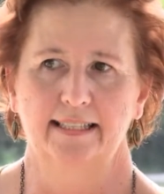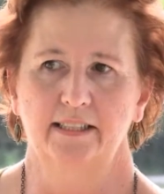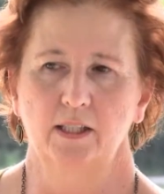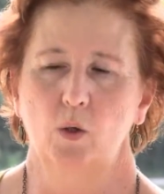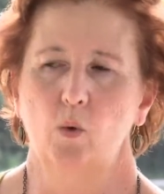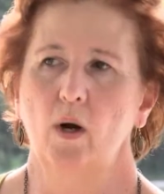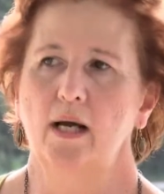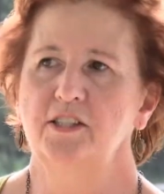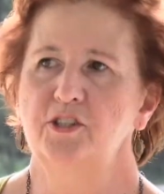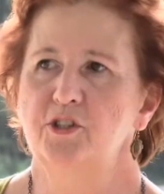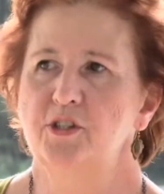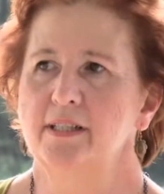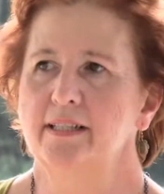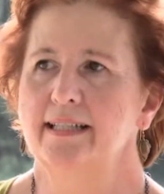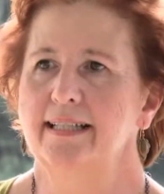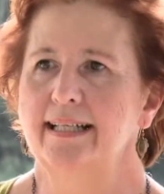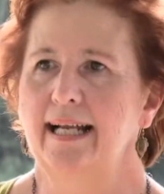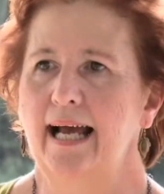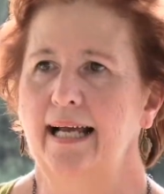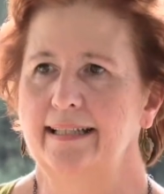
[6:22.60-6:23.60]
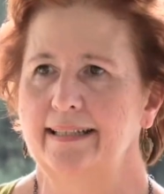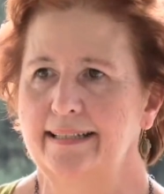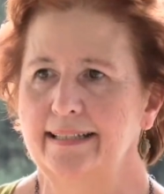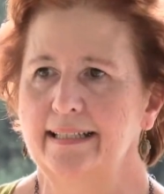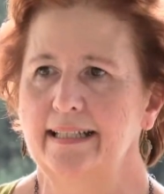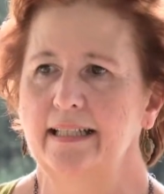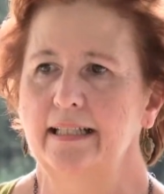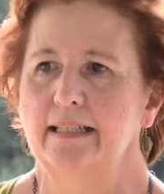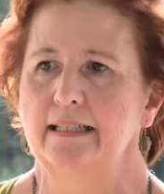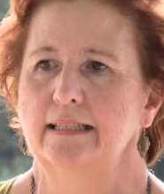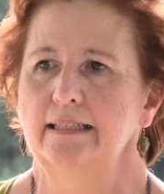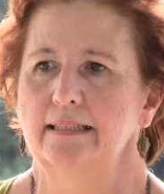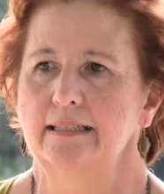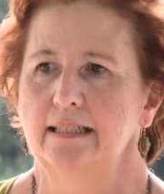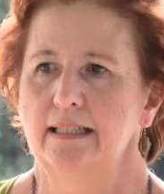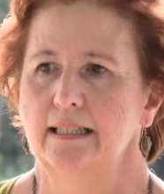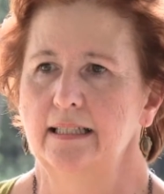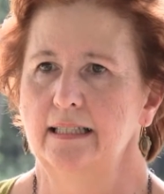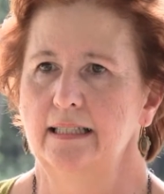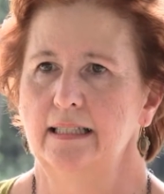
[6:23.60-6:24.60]
It's a question that I think
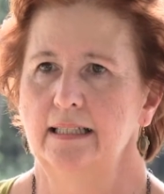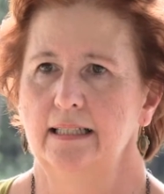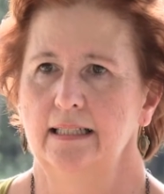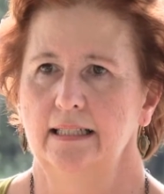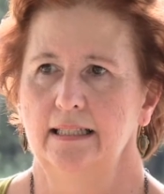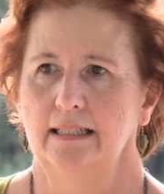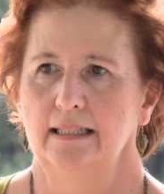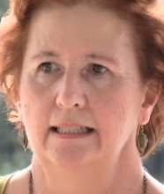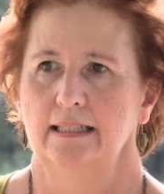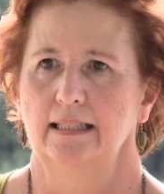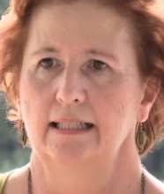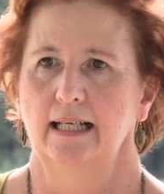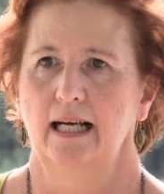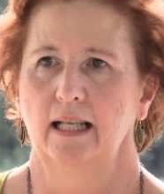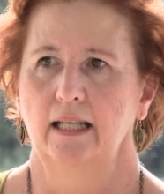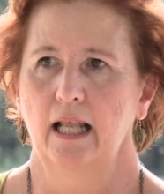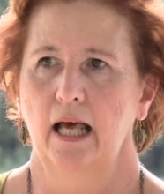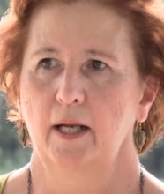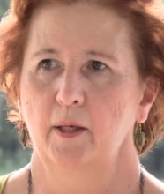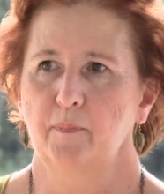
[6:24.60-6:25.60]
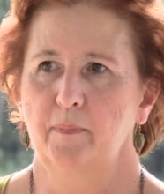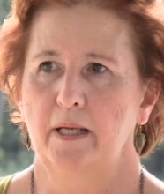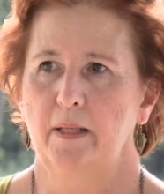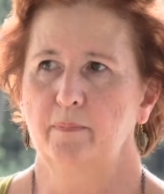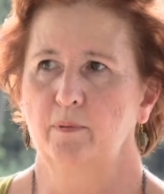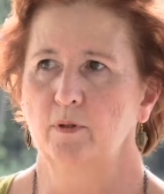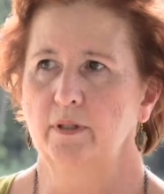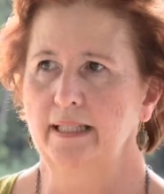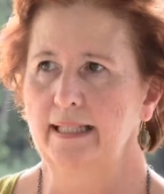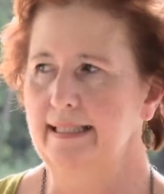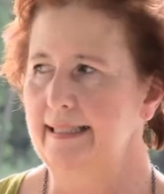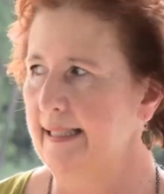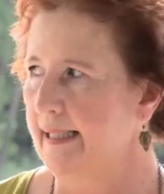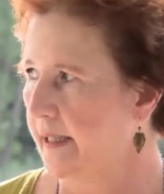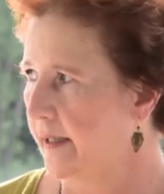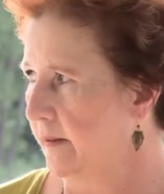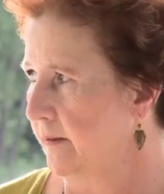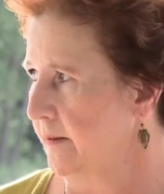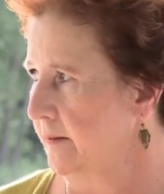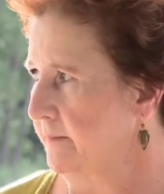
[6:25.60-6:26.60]
a lot of people need to
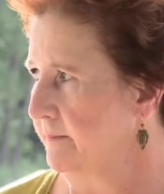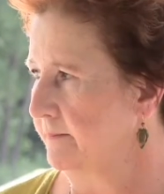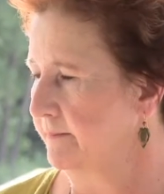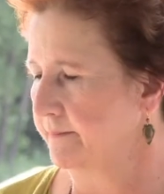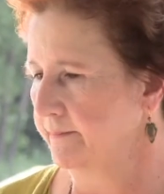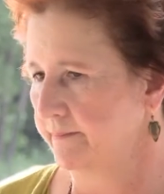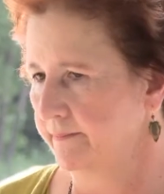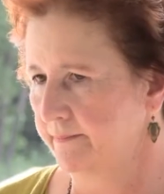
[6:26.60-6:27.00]
hear.